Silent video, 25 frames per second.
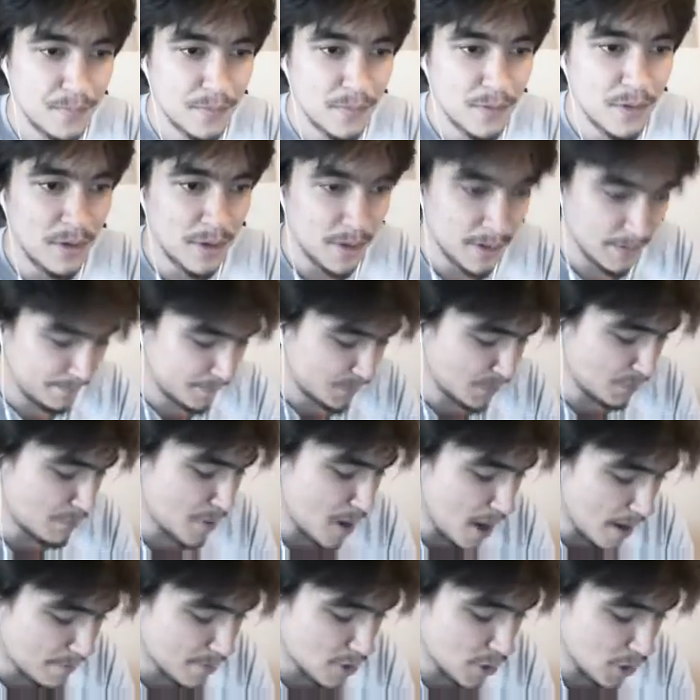the
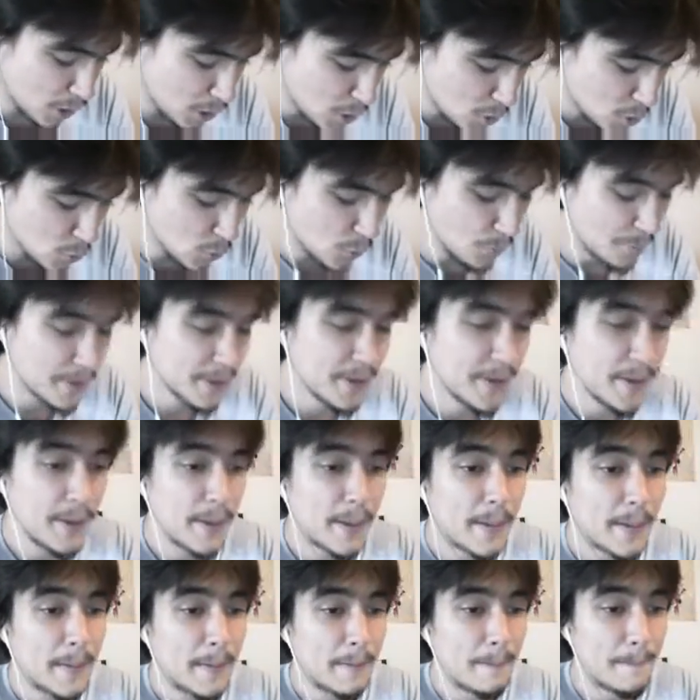Pauper Cube
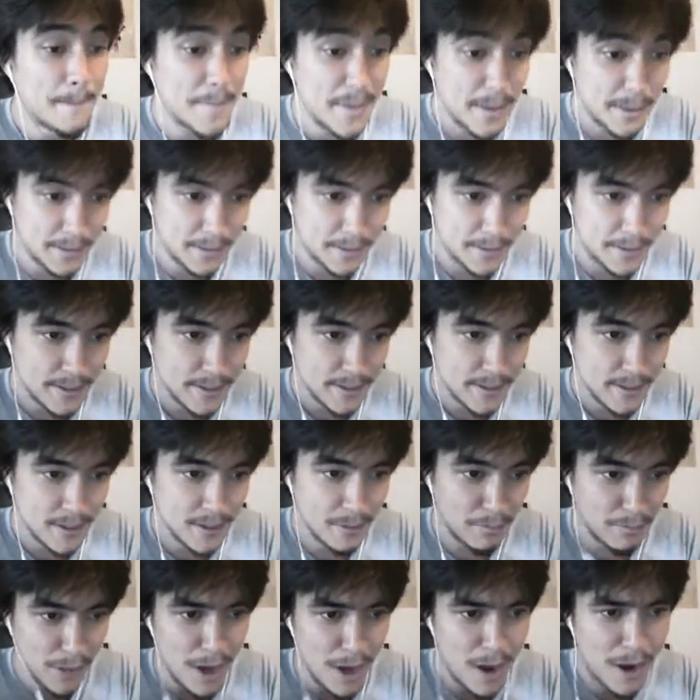built,
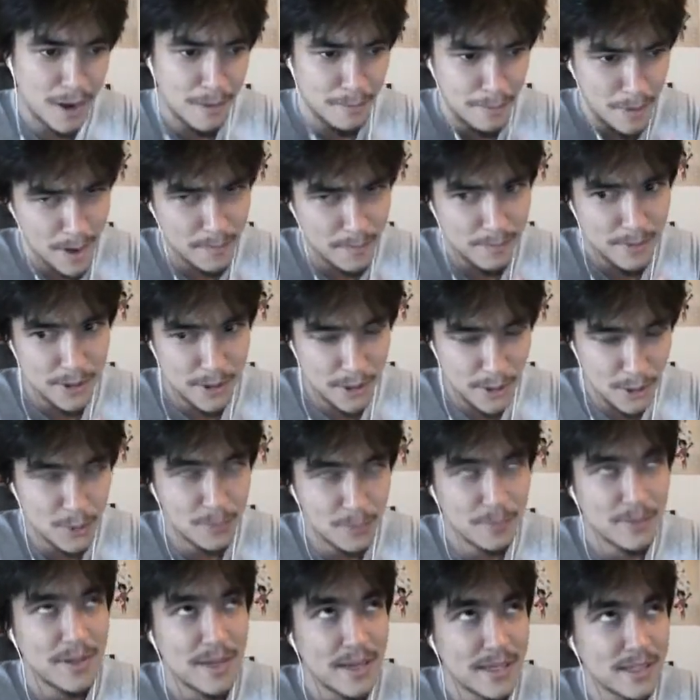the Block Pauper
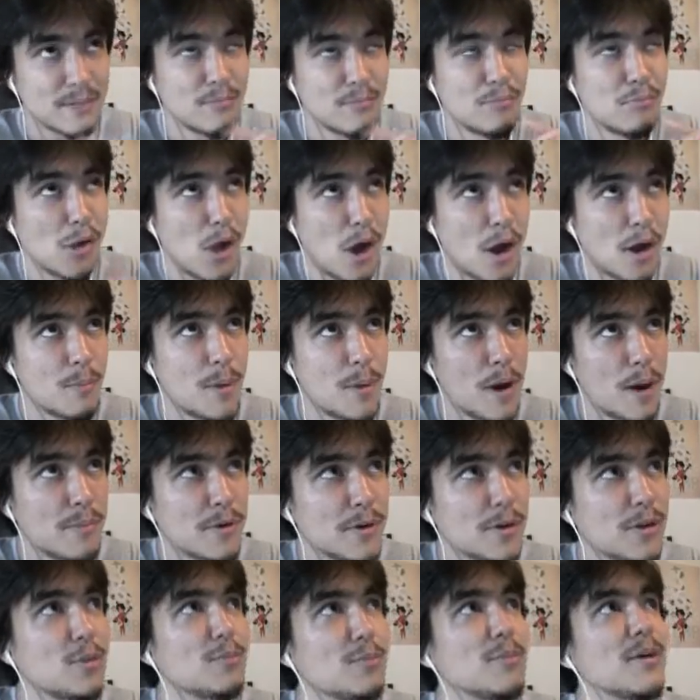Cube. Yes, Block Pauper
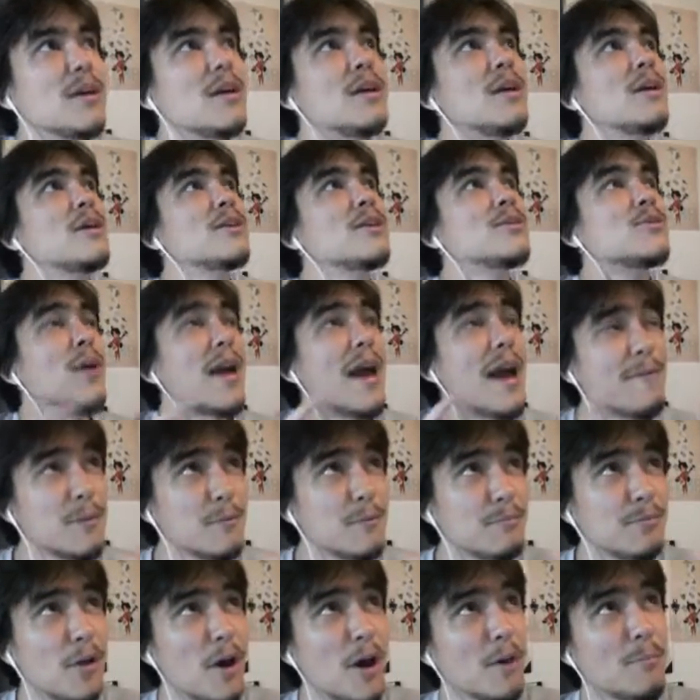Cube. So I have the
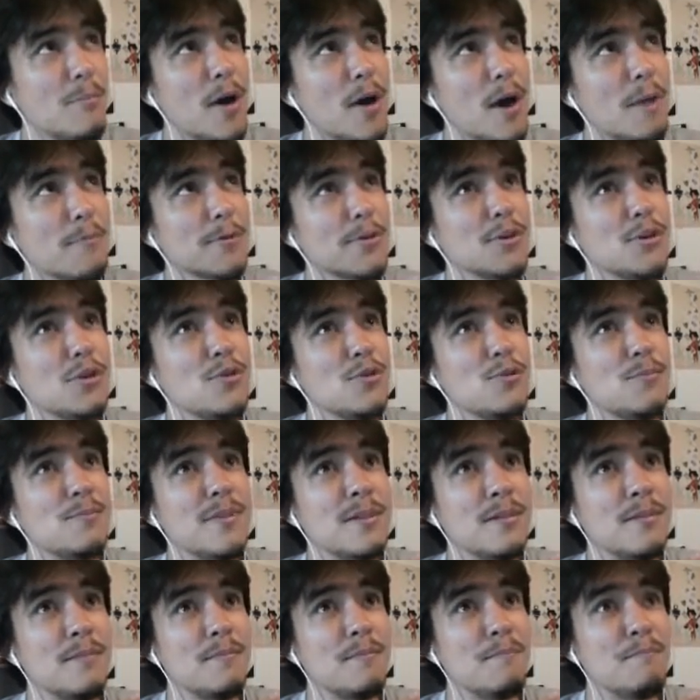Block Pauper Cube
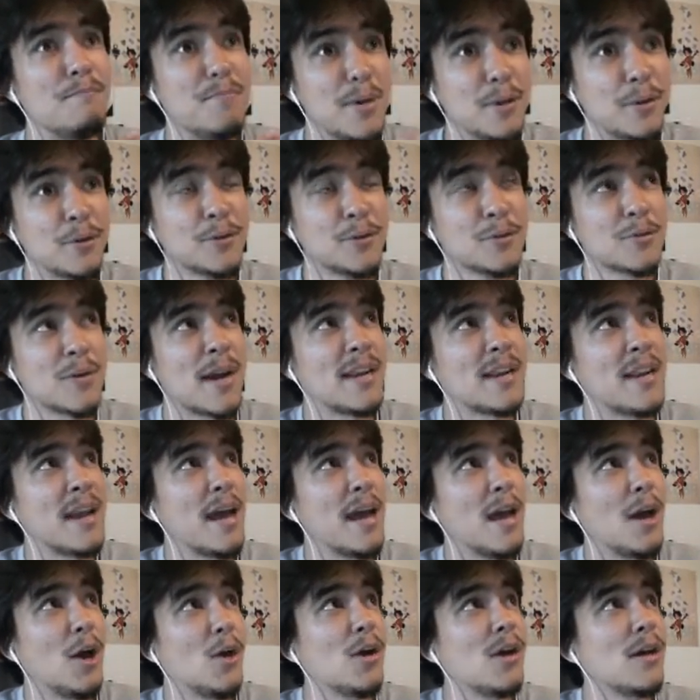built right
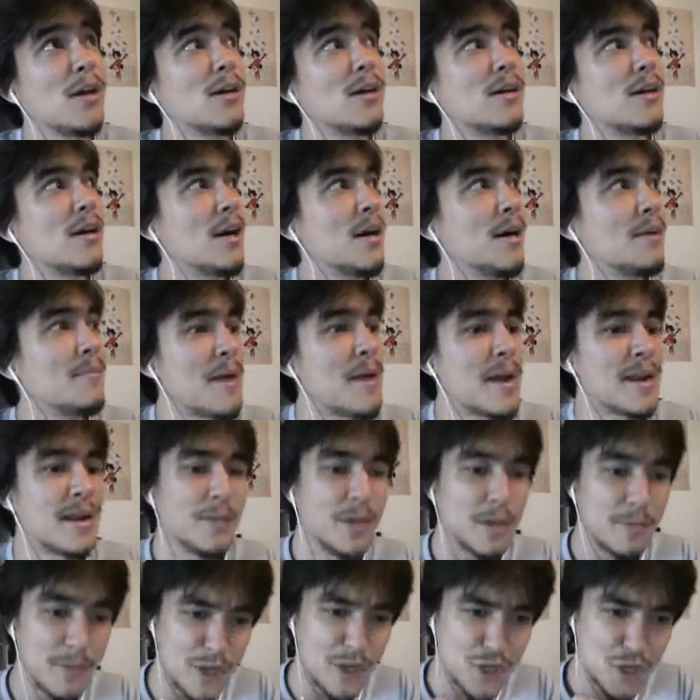now, and I'm
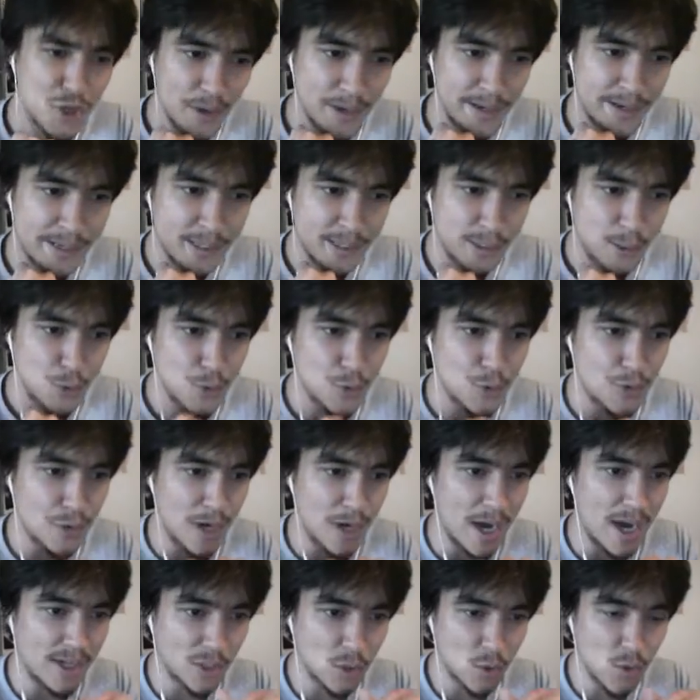going to be showing it to
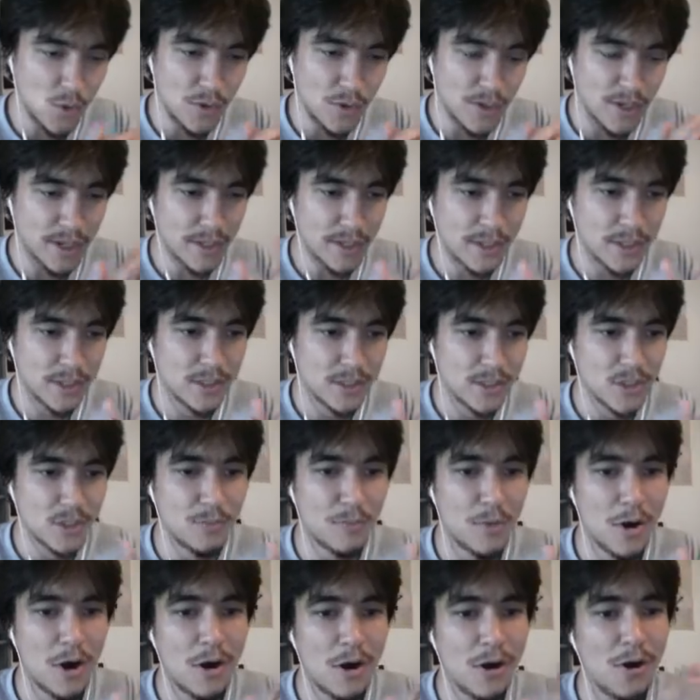the high school kids
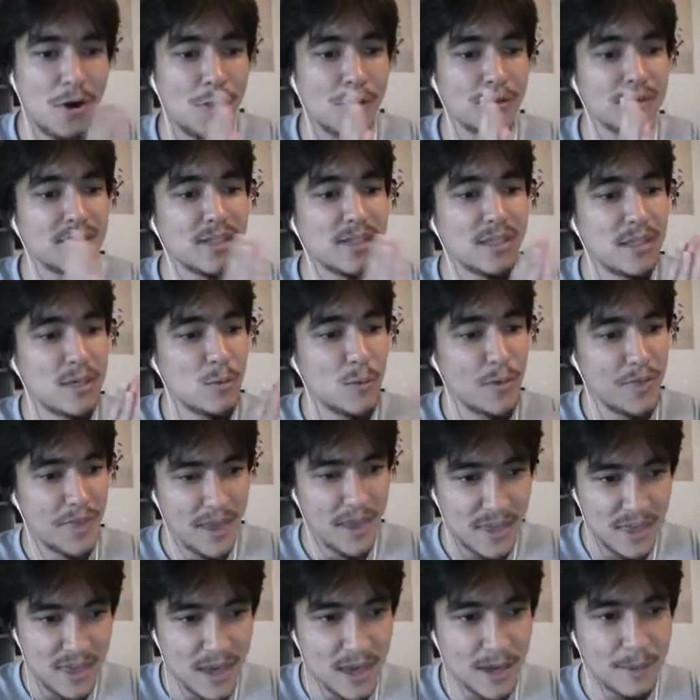tomorrow, see what
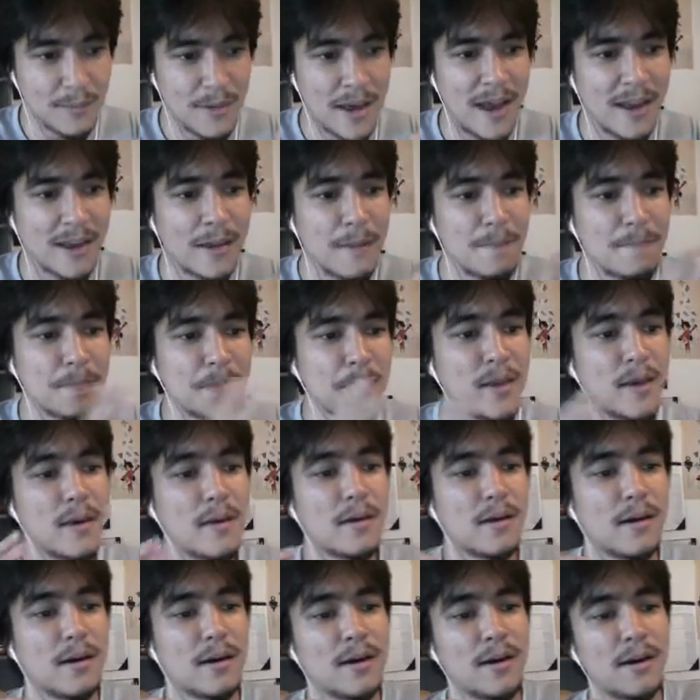they think about it.
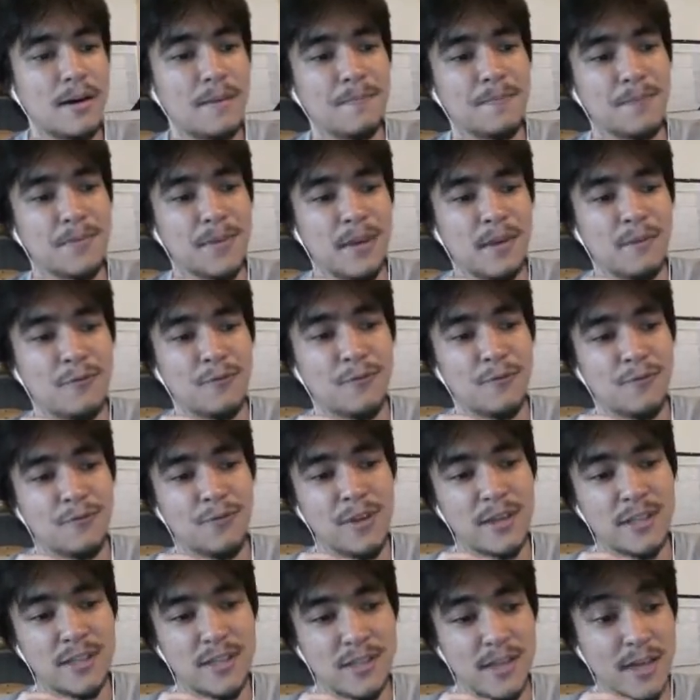If
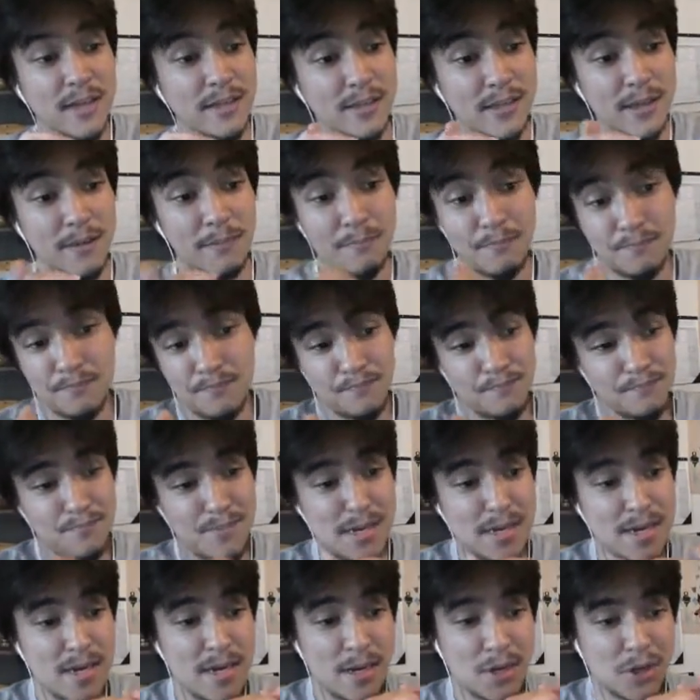this ends up
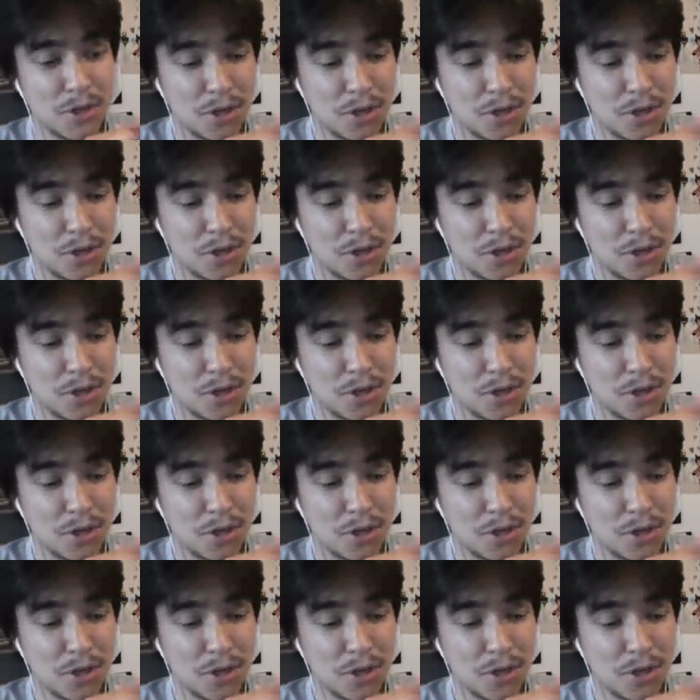being